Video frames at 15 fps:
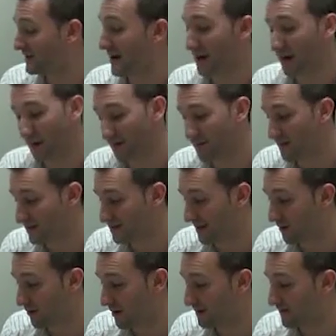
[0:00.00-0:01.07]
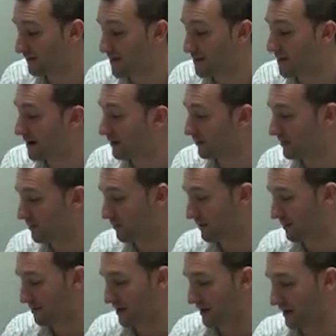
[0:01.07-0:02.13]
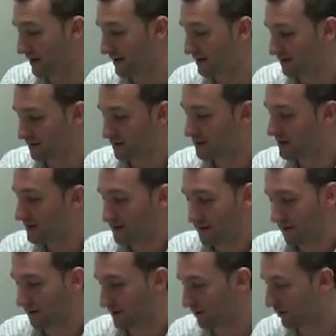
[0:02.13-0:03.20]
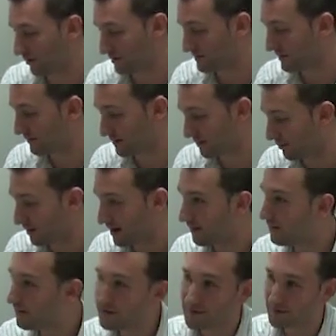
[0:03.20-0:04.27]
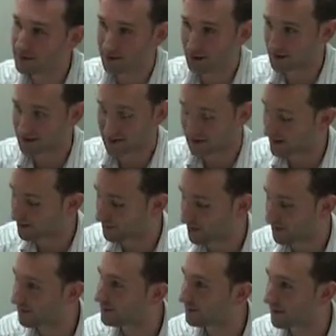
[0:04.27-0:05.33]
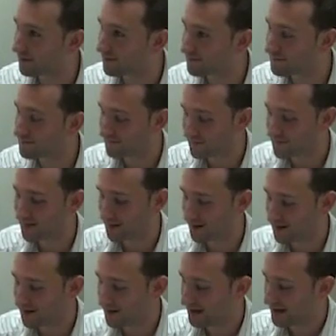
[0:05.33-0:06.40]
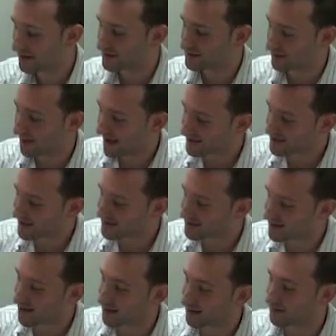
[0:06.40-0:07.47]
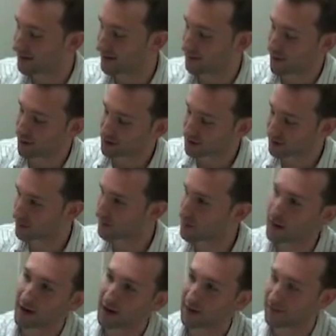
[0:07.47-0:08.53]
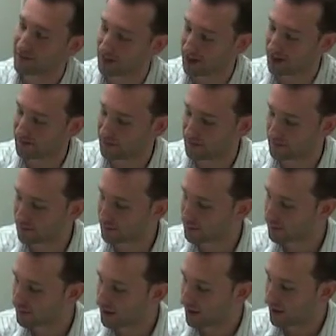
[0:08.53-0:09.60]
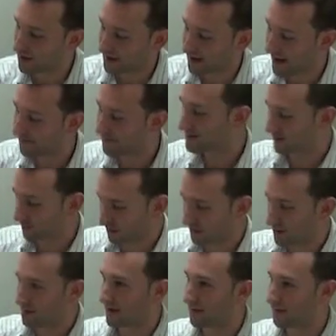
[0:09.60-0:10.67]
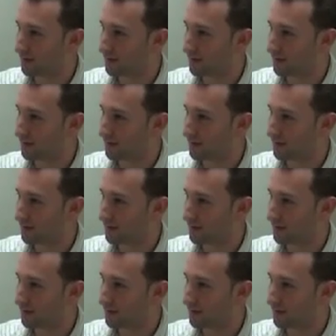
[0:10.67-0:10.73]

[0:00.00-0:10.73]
assign however much they want. They might only want to pay 3/4 of it or whatever. You can assign whatever you want. So that takes care of the emotional part of the funeral and having to worry about